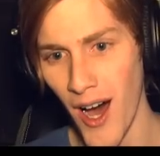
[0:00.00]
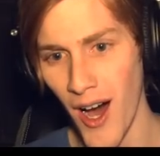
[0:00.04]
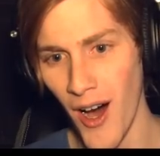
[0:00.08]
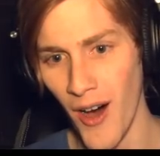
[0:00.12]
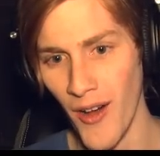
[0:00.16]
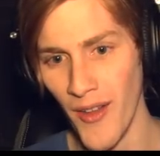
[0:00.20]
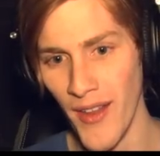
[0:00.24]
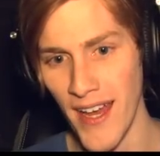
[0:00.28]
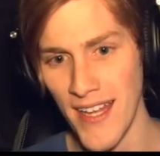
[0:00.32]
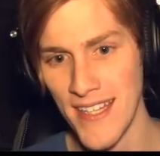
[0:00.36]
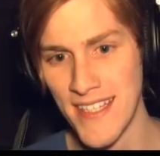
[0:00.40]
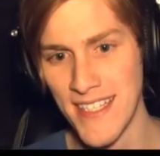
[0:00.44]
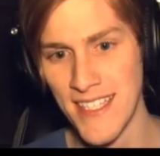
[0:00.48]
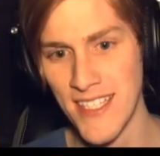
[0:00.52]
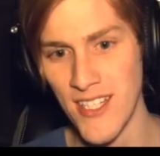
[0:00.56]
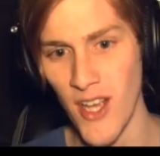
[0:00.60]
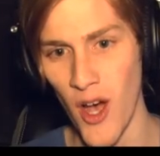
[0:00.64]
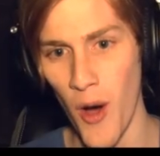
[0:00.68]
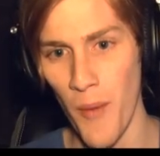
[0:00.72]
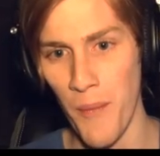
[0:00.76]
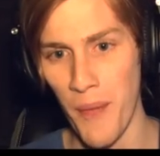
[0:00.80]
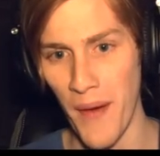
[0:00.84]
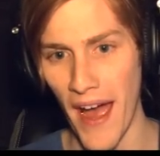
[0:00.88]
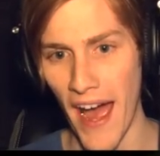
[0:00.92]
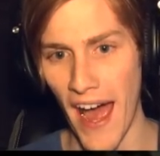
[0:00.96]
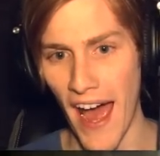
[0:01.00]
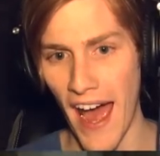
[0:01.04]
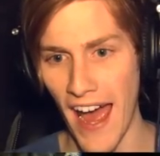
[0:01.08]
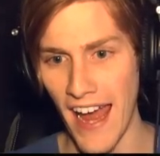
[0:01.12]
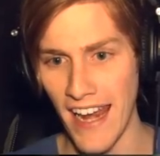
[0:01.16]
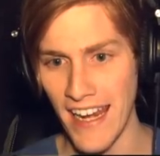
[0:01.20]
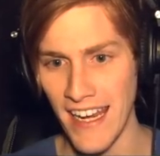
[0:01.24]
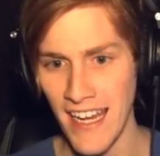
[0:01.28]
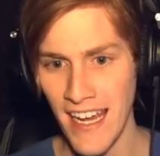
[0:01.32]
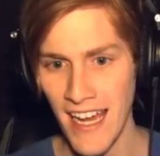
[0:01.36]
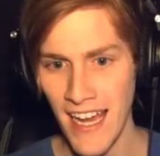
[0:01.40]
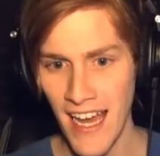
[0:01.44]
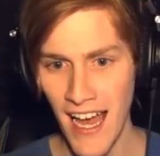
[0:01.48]
Oh, that's so
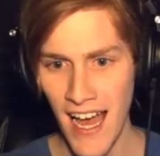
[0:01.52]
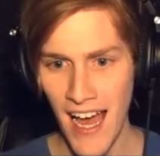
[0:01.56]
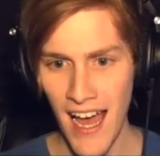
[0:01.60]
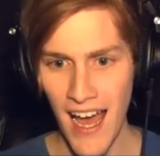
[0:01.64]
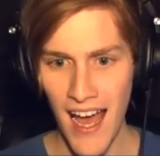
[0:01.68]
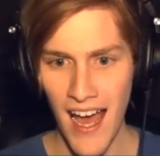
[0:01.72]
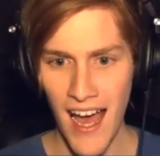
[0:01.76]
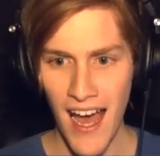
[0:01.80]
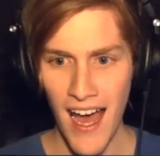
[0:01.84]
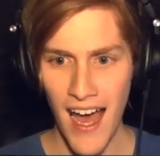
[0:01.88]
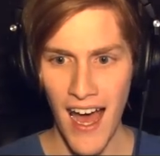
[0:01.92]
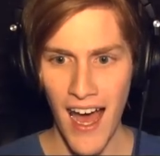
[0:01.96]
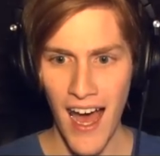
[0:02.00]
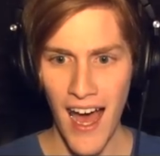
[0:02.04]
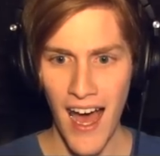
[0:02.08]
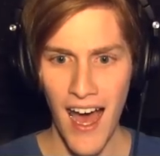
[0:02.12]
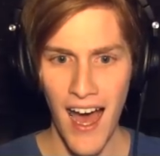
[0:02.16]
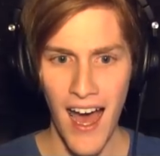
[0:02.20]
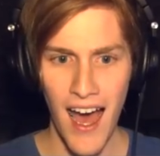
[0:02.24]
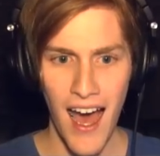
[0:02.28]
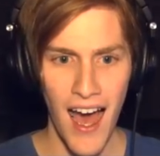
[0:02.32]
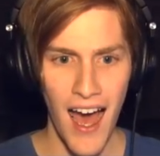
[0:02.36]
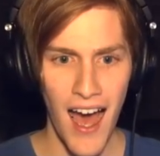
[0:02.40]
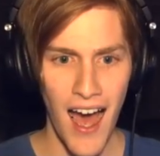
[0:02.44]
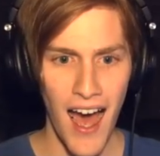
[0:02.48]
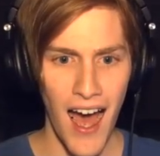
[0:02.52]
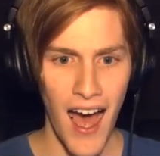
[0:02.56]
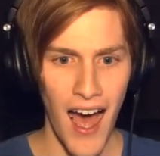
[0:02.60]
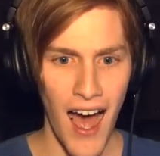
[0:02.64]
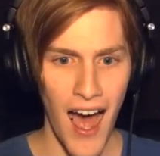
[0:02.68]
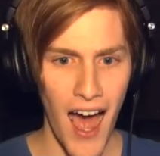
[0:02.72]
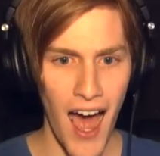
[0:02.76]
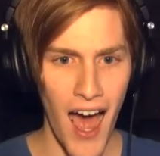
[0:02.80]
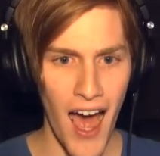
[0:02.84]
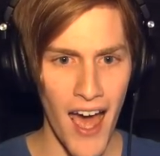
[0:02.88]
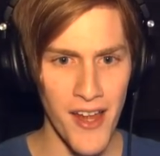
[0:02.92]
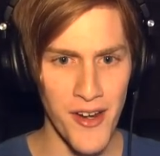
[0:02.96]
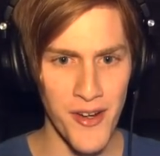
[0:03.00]
bad.
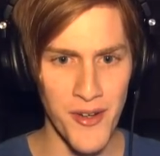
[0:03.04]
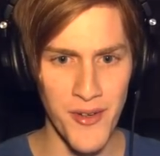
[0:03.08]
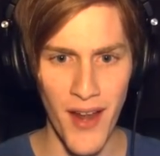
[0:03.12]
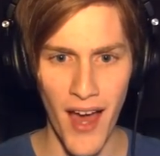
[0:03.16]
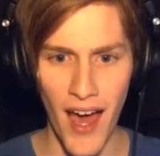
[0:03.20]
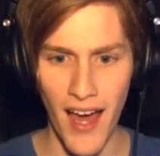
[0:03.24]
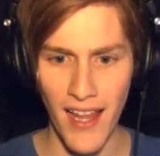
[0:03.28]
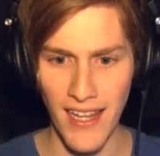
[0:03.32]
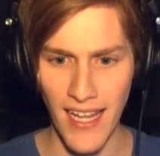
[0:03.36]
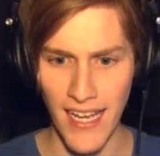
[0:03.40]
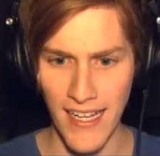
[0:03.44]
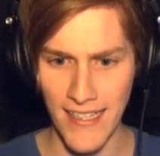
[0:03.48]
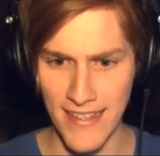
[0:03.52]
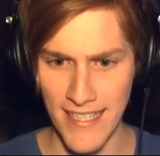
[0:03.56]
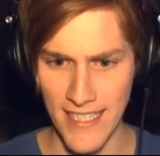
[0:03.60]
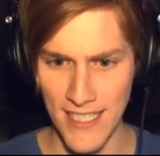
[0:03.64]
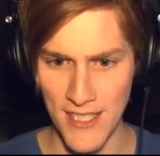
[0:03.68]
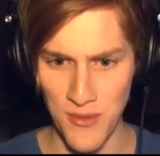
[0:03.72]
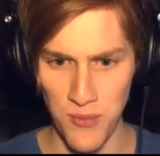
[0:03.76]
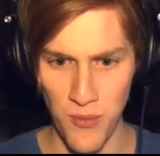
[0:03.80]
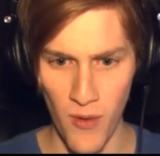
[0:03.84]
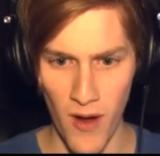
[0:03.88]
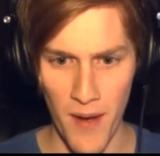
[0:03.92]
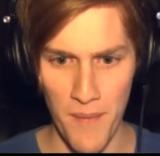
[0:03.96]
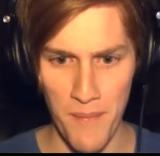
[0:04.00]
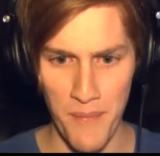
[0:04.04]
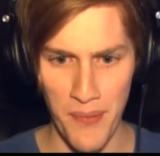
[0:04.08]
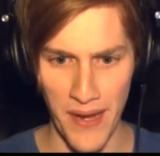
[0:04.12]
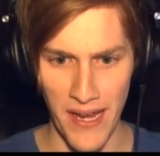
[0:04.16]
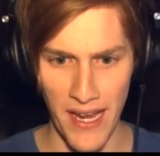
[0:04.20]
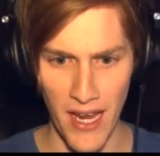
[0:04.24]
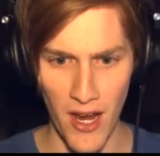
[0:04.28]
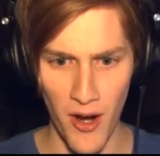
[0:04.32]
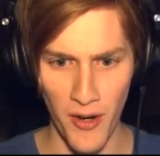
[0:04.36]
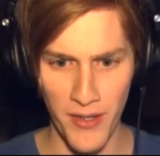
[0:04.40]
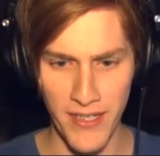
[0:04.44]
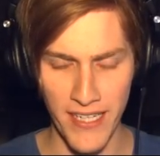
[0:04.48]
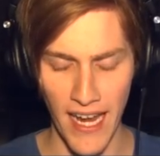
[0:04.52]
I do not like this one
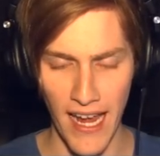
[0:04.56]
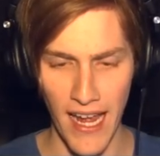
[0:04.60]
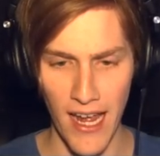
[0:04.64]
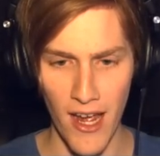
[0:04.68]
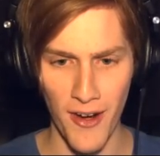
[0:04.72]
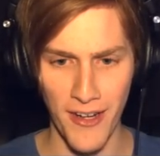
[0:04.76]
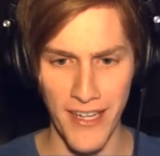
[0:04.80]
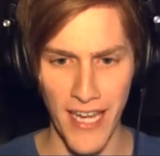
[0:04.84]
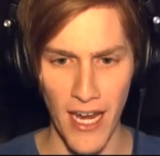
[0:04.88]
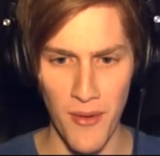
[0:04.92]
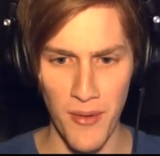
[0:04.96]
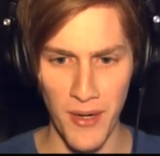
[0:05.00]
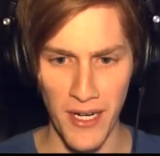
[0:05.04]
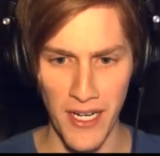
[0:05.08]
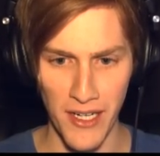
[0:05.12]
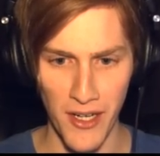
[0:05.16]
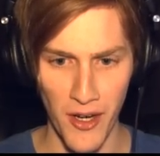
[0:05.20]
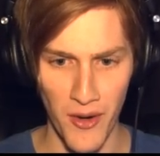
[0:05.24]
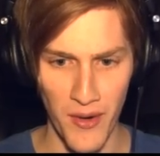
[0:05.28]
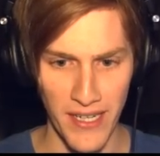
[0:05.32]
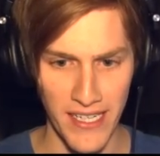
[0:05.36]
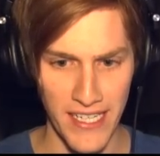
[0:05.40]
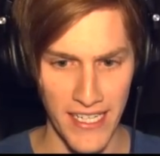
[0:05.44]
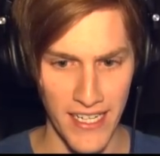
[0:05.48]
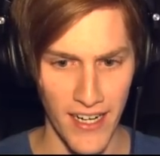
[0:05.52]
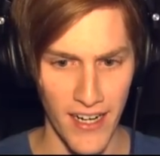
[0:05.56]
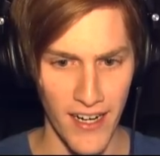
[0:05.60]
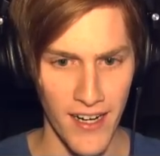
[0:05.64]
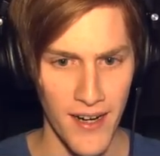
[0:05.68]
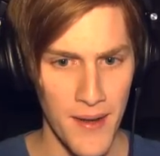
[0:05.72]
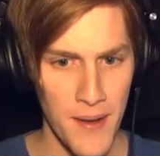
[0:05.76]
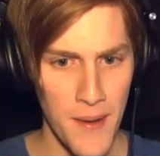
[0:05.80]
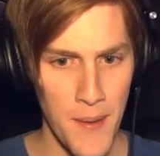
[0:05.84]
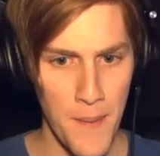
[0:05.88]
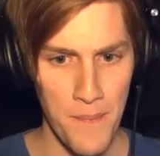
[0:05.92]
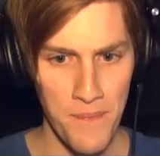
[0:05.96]
bit. Okay, okay, we're going to go in here.